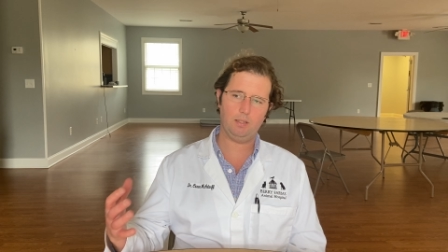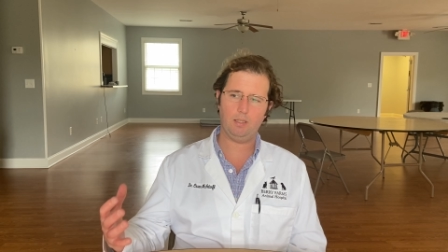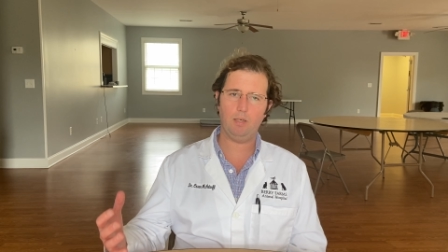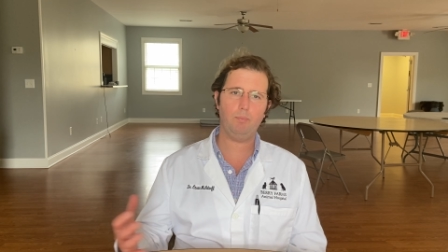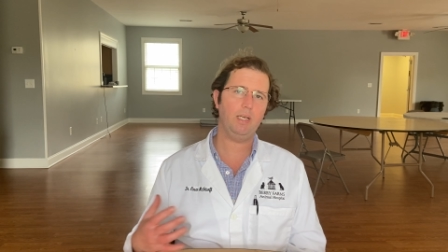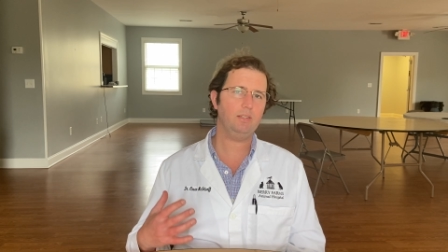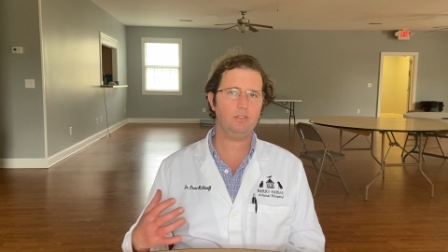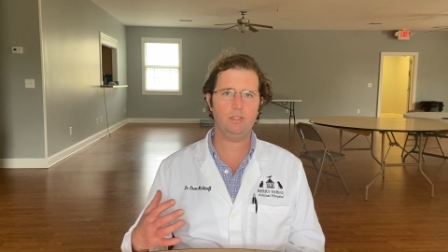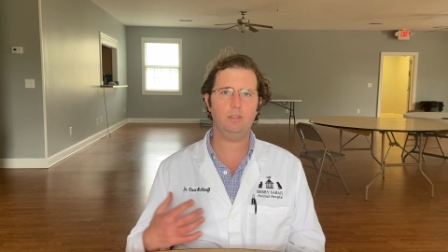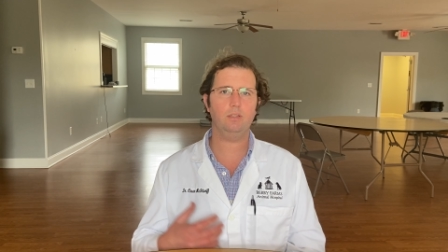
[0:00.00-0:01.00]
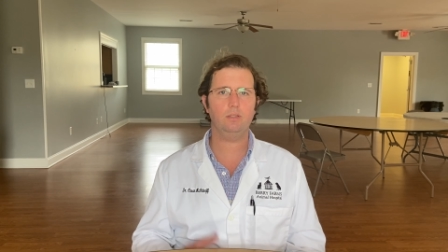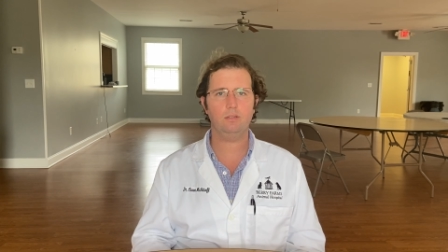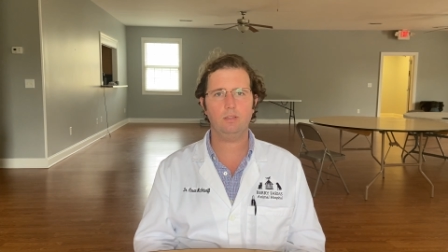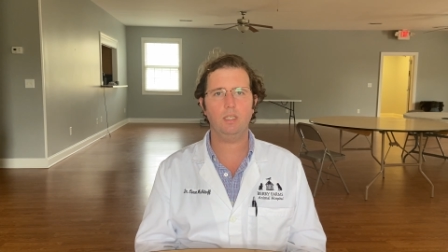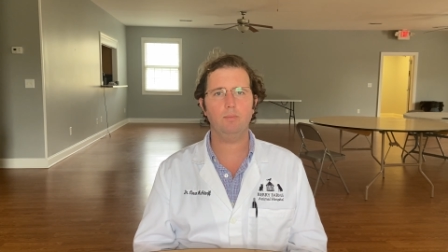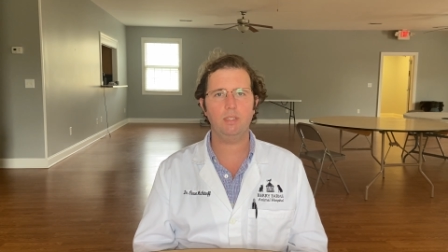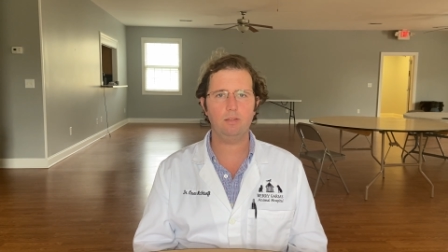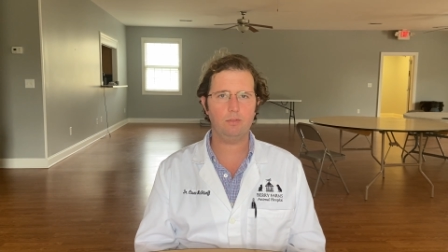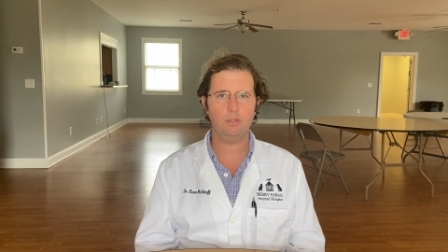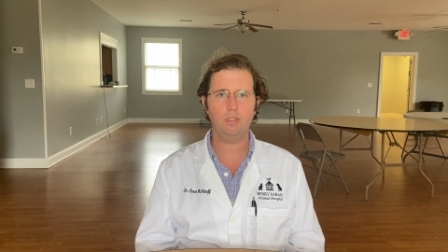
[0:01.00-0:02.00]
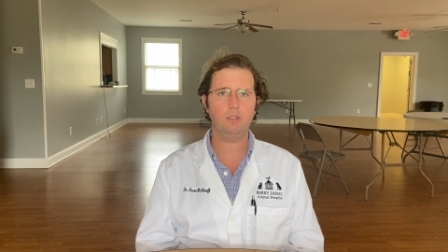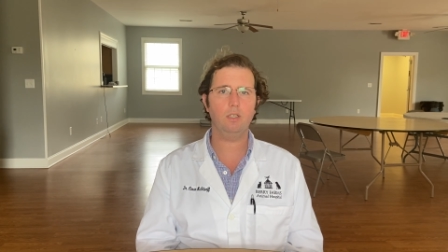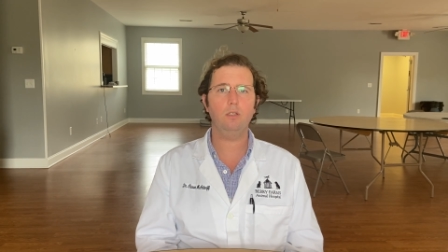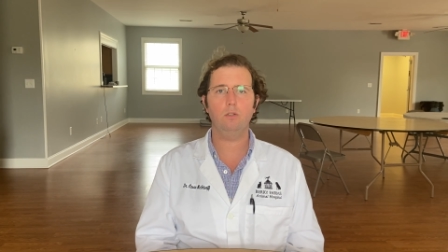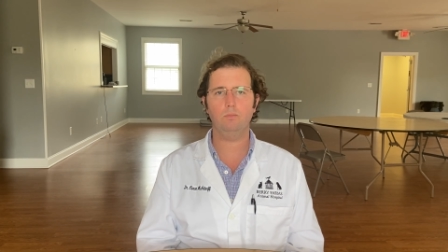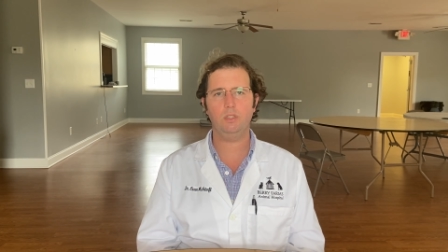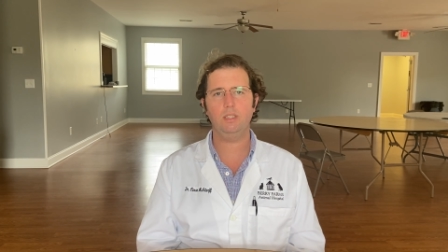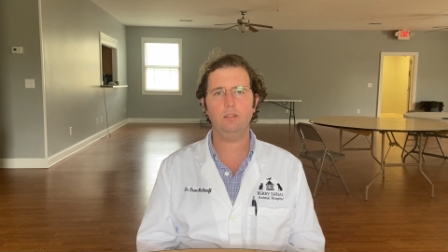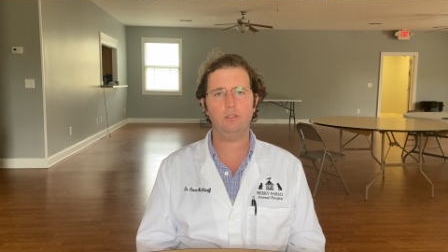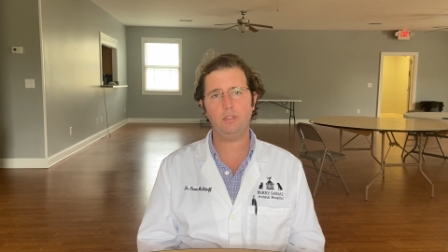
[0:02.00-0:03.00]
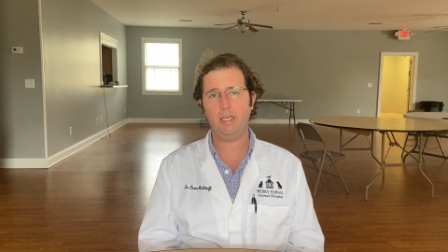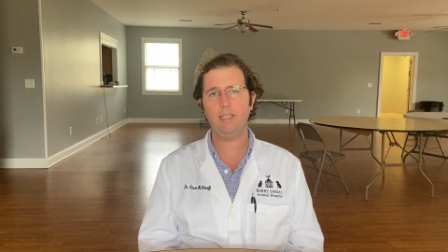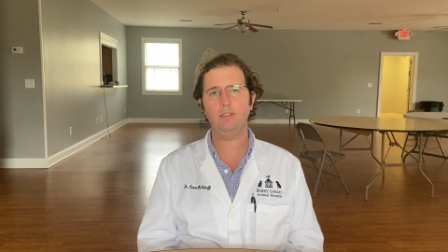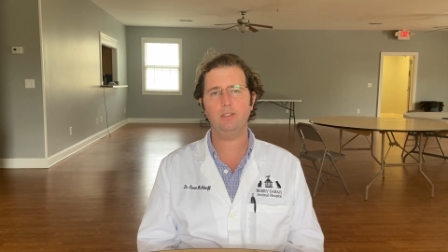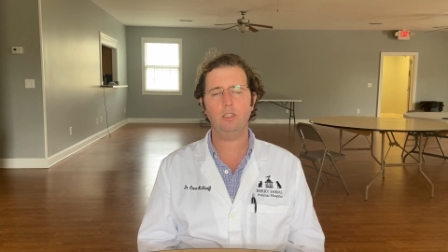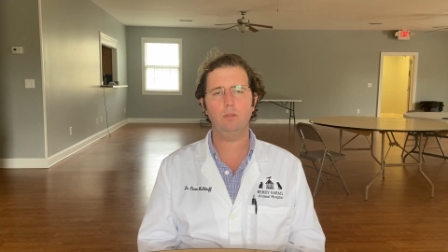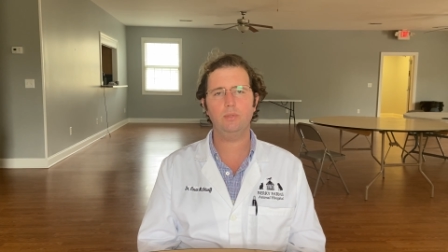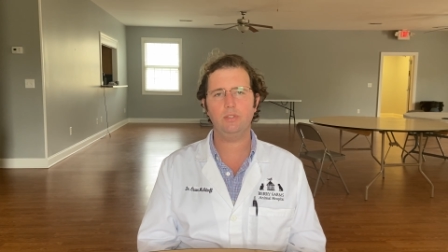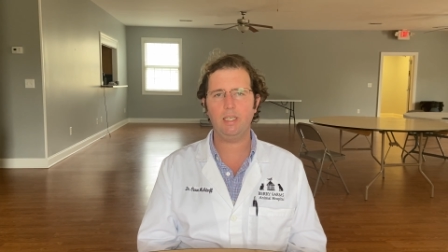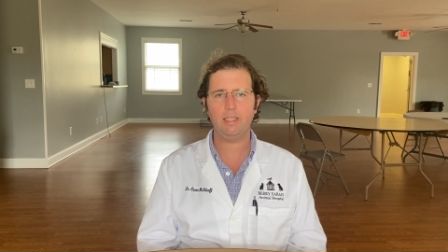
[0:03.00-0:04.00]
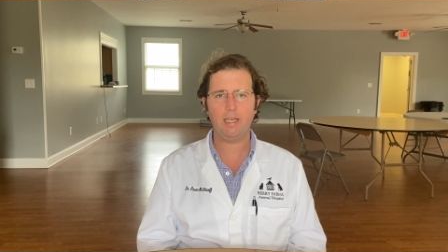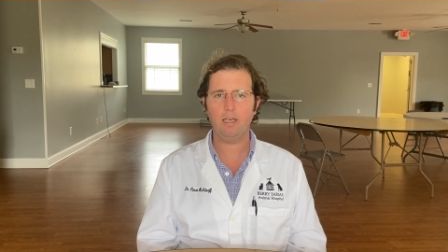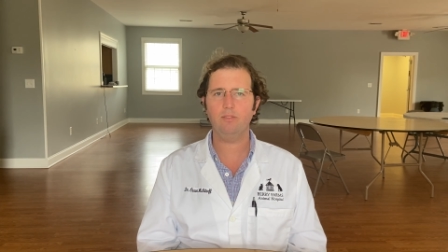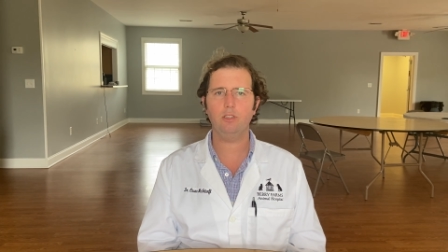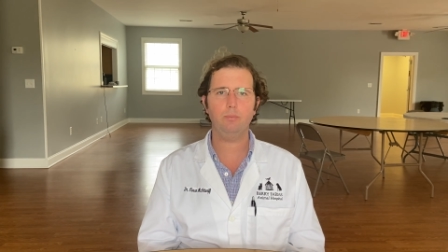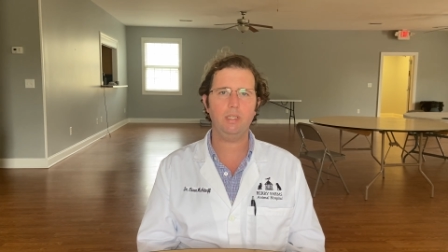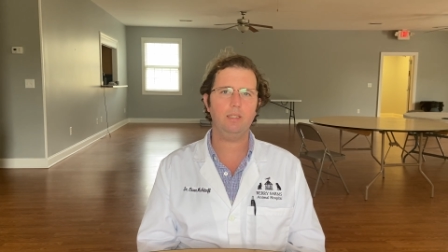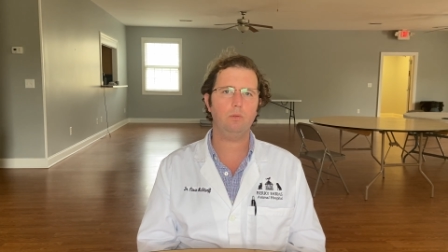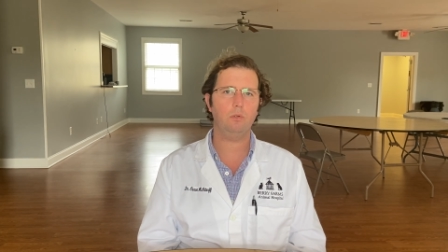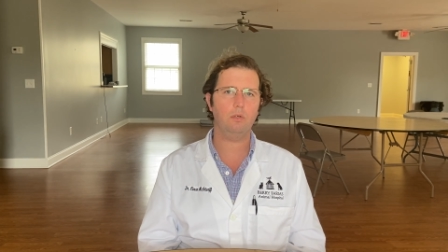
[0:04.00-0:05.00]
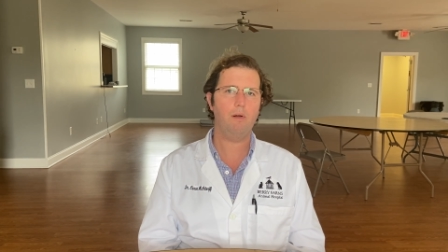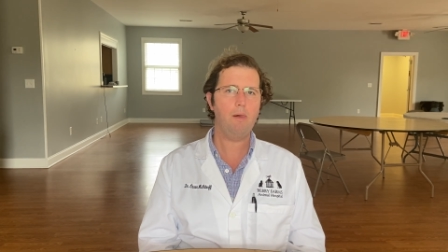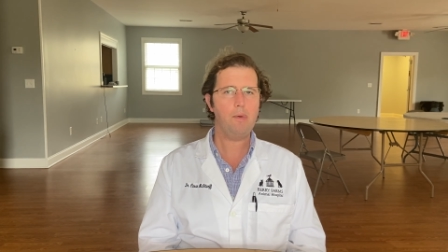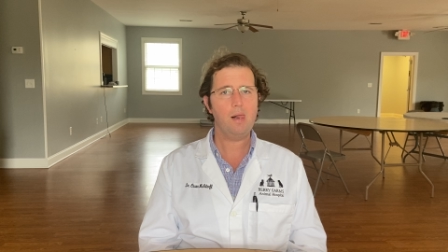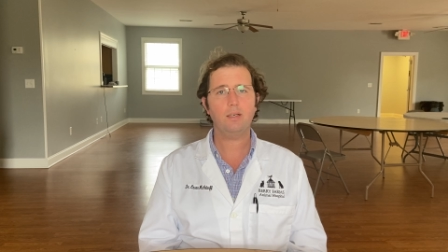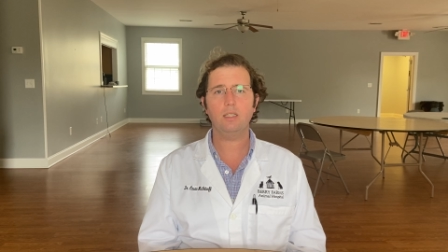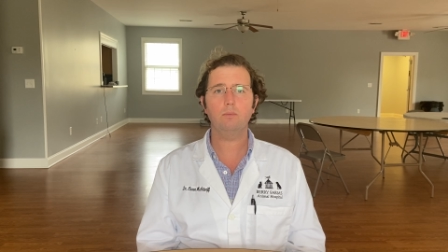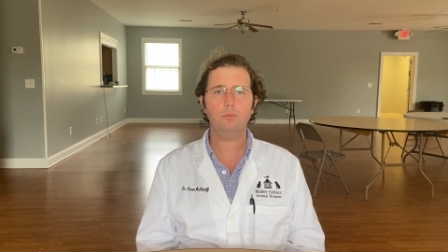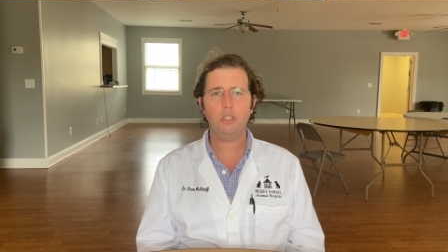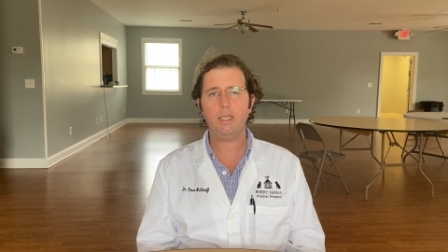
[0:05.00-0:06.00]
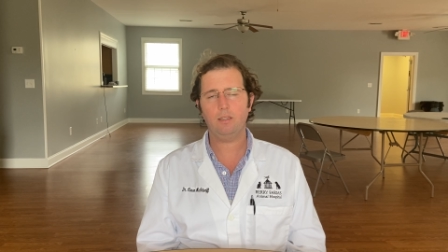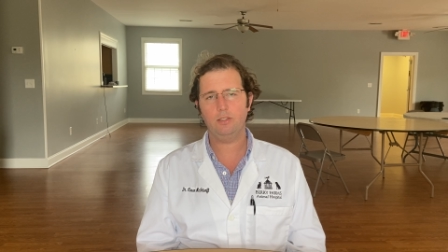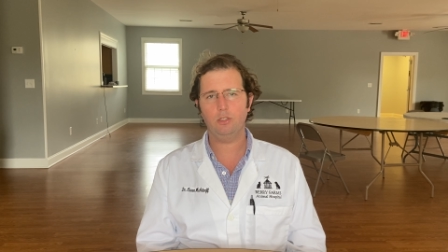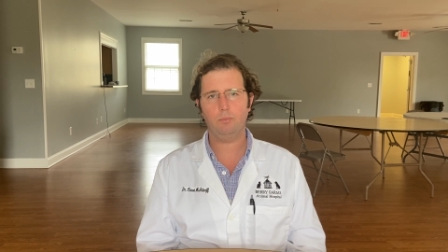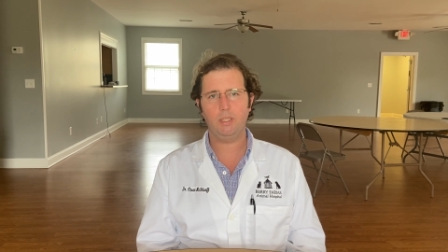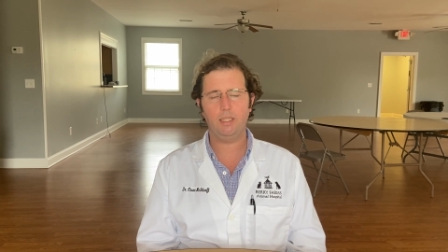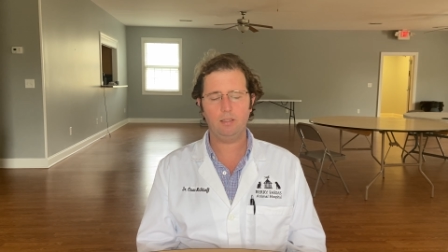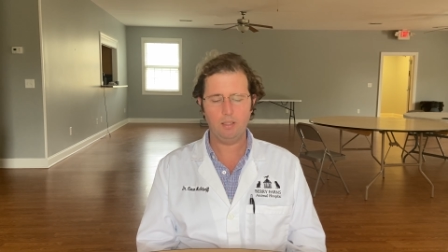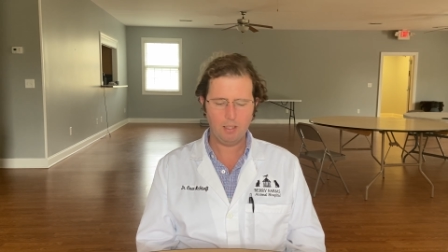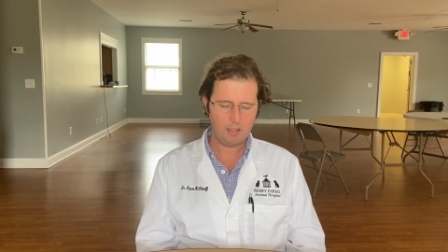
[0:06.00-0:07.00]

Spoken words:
a pet sitter coming to your home to either stay in your home and take care of your pet or come check on your pet.